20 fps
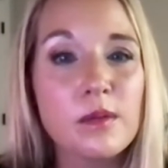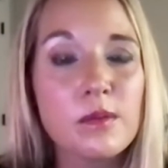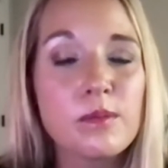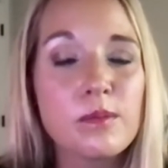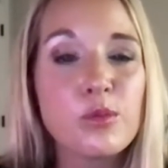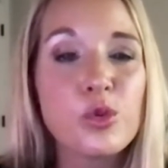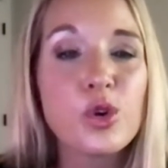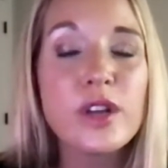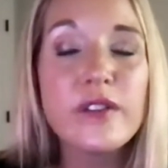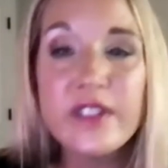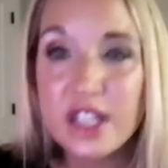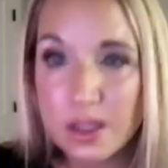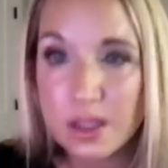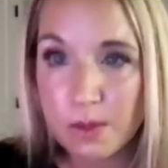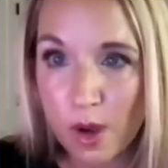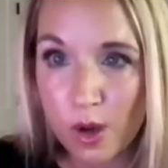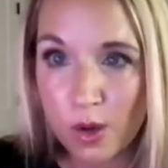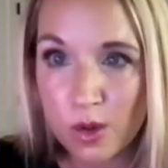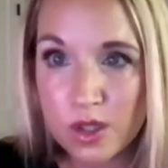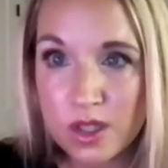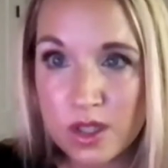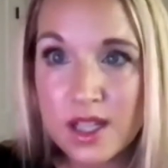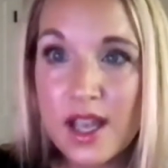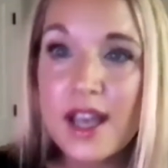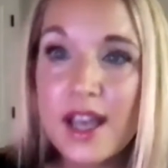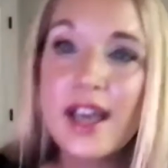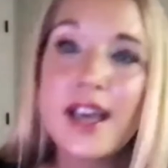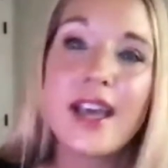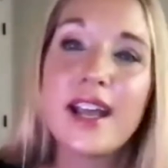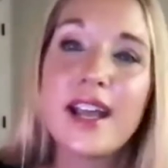previous posts.
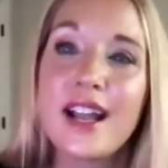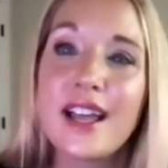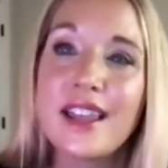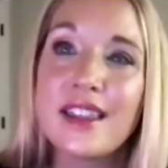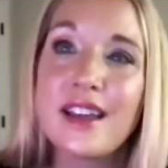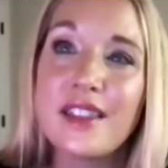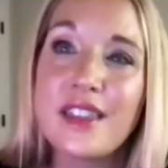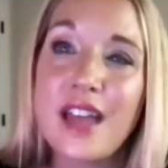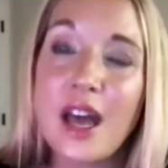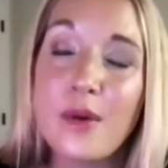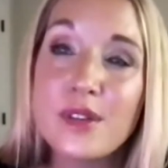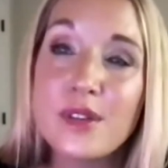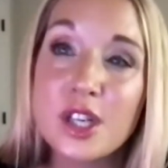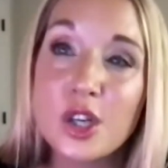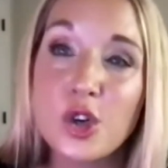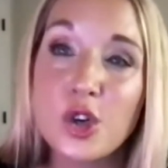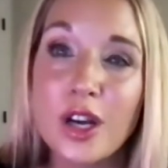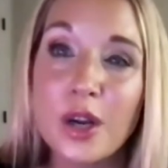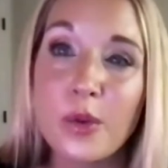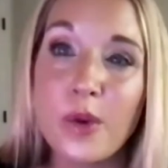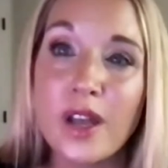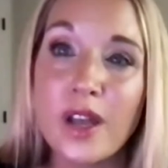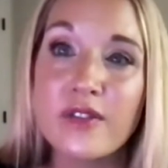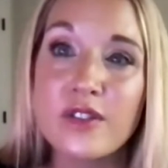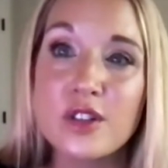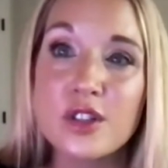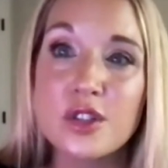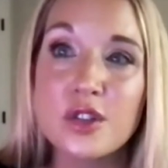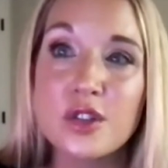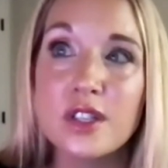And I thought that was a great way for
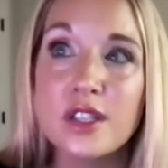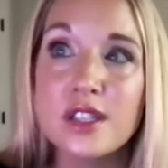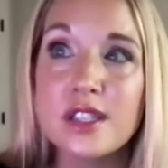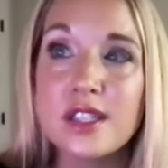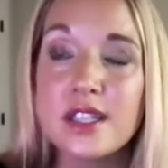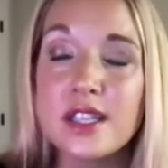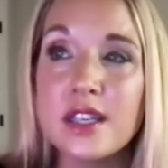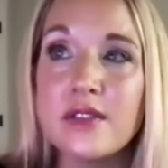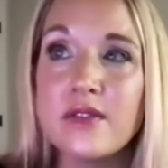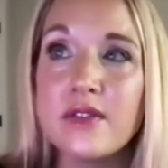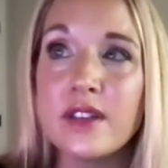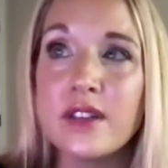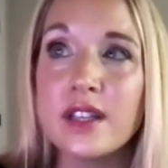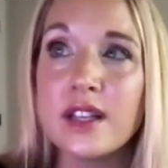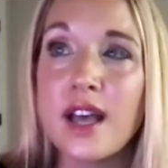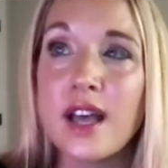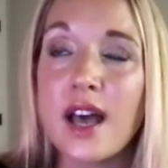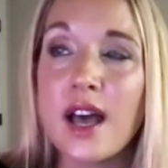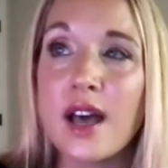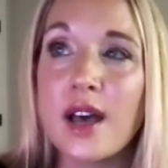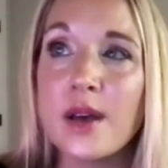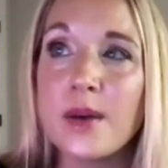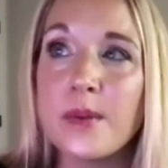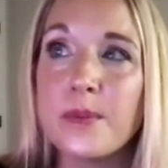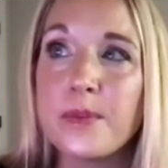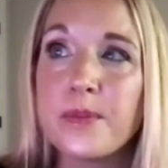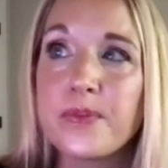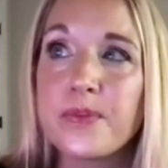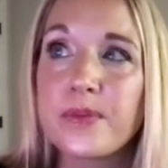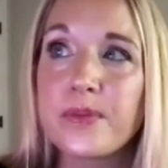students to
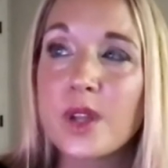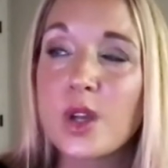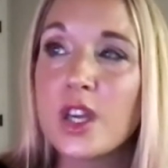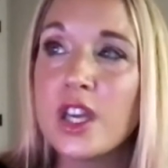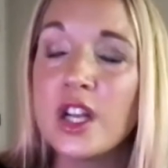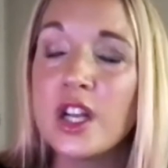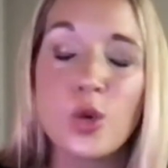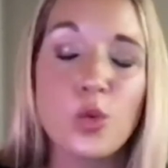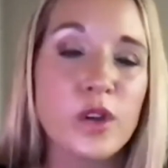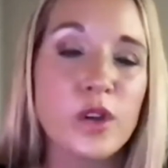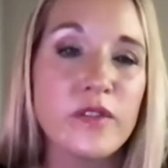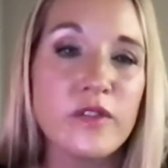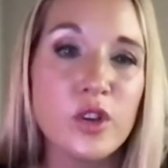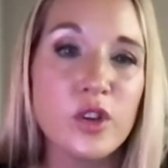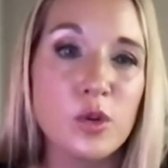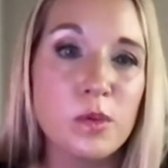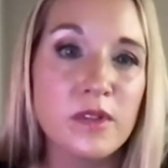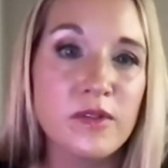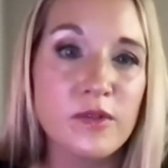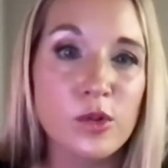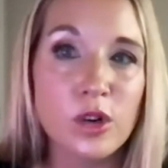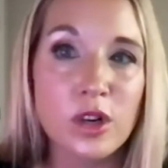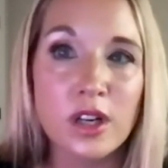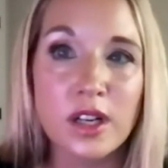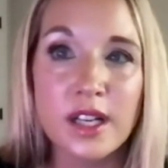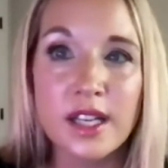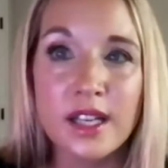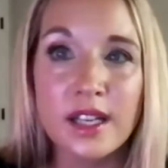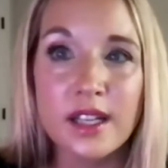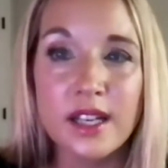even, you know, review before
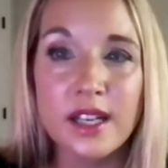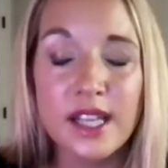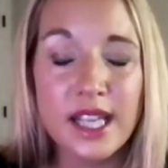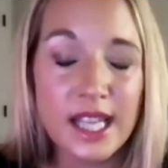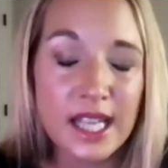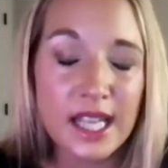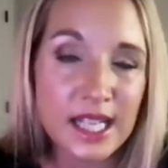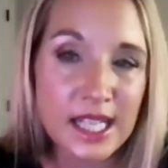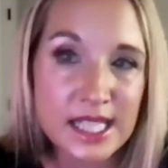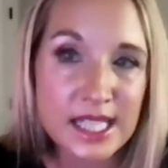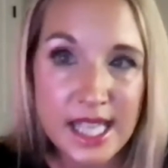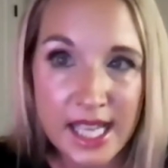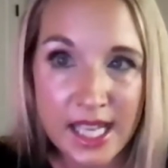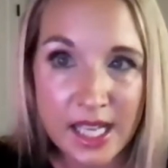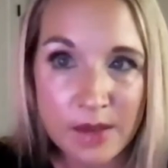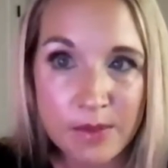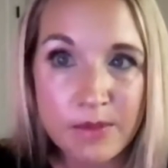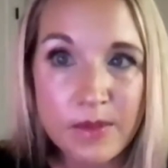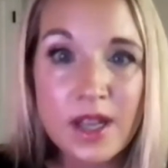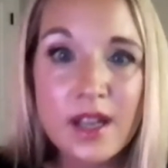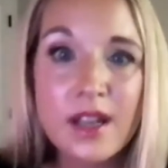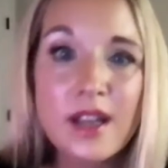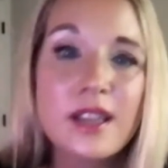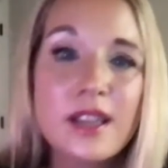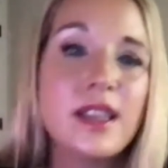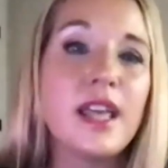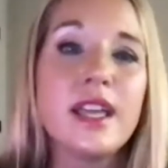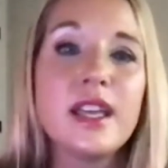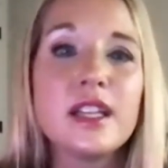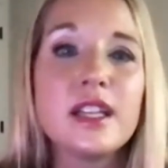an exam.
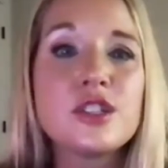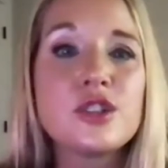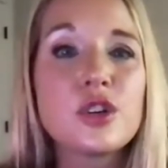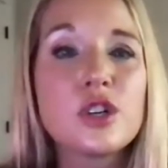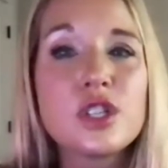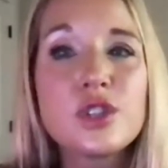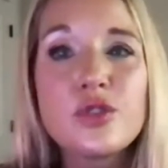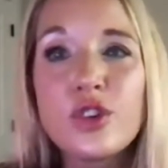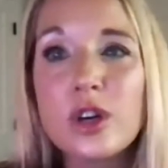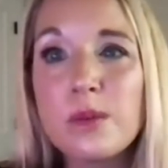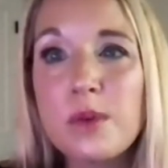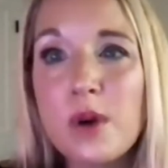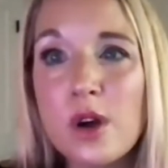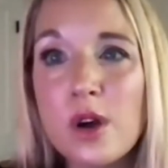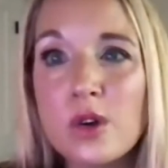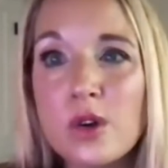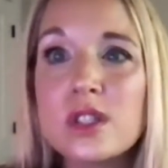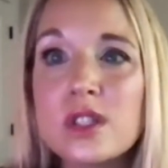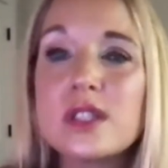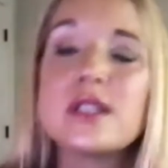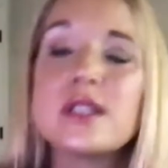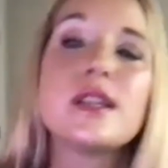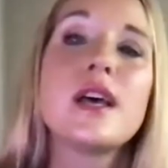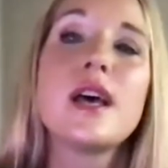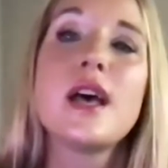They could search for a post